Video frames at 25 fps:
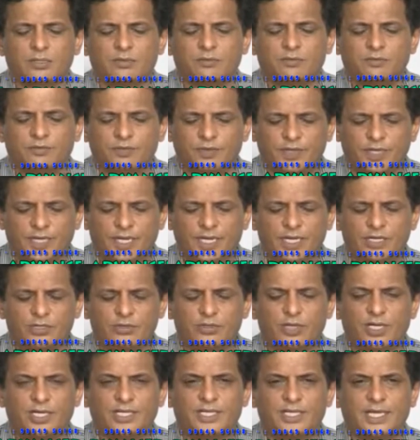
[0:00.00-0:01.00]
feel
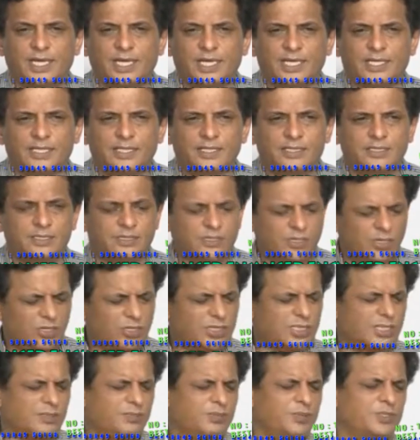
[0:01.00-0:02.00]
you are dead. So,
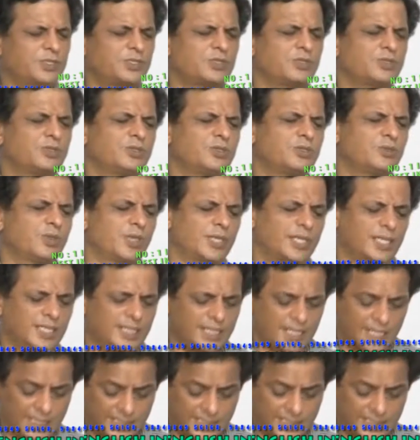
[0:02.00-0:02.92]
suppose you do another